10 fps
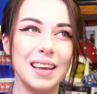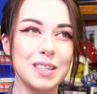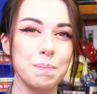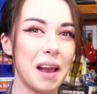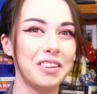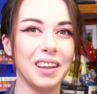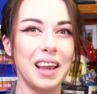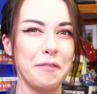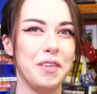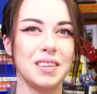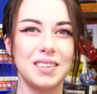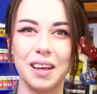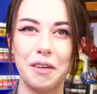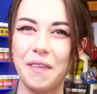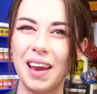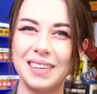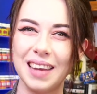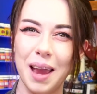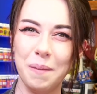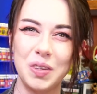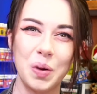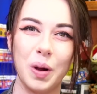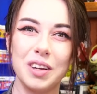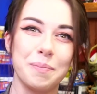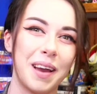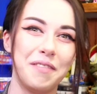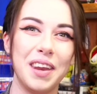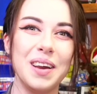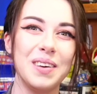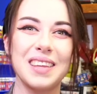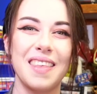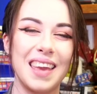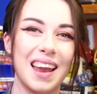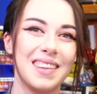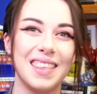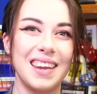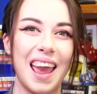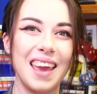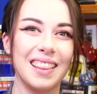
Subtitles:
especially if you still find time to watch my videos at the end of the day.